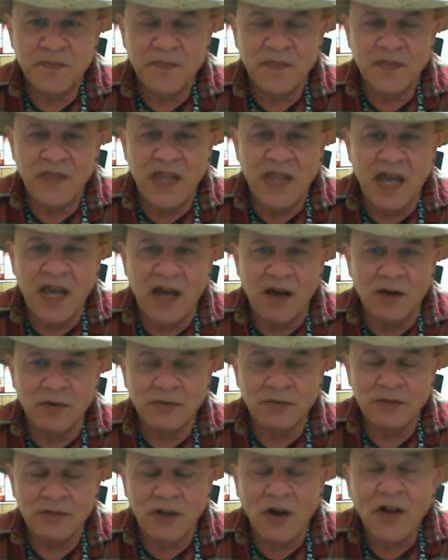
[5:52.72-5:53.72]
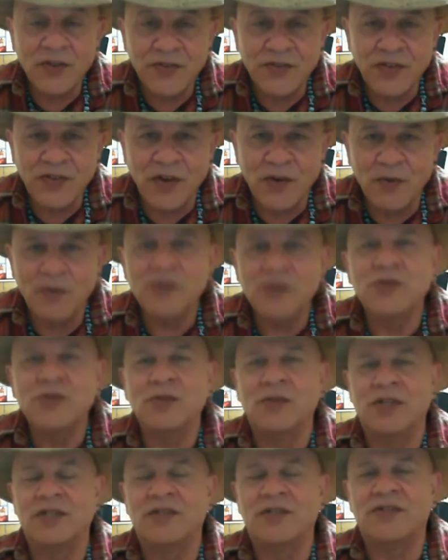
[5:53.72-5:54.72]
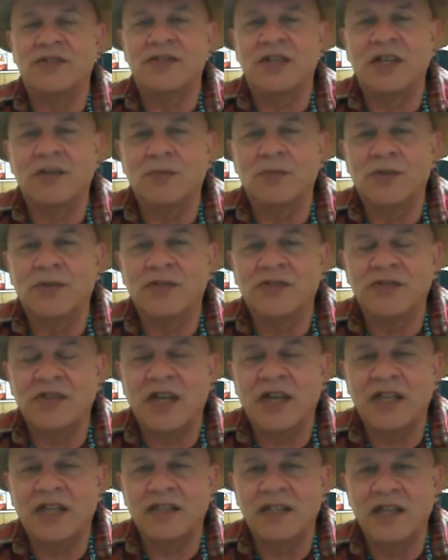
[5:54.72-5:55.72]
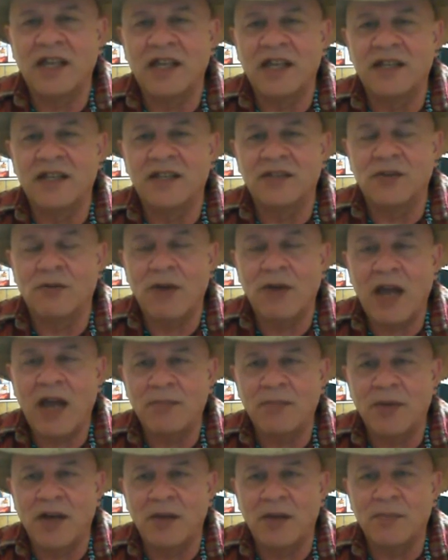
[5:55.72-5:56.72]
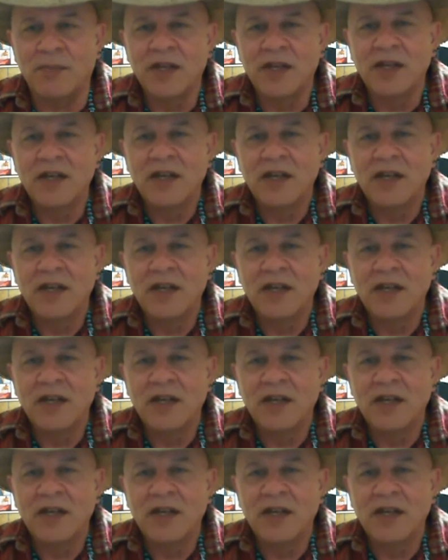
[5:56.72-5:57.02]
now, also, what you didn't see was at the end in the wrap up,